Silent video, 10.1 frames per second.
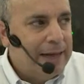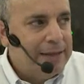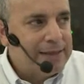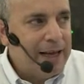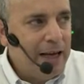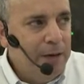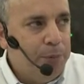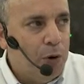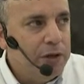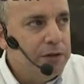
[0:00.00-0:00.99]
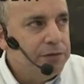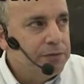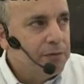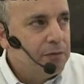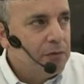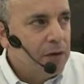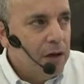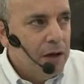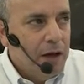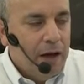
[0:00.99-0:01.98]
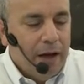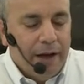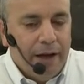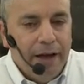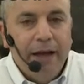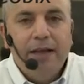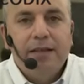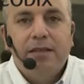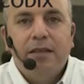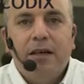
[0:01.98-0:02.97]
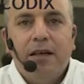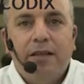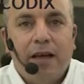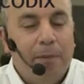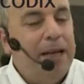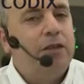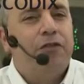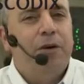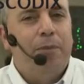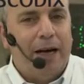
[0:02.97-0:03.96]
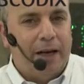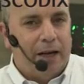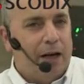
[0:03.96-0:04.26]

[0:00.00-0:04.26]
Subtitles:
The second point is the amount of the money,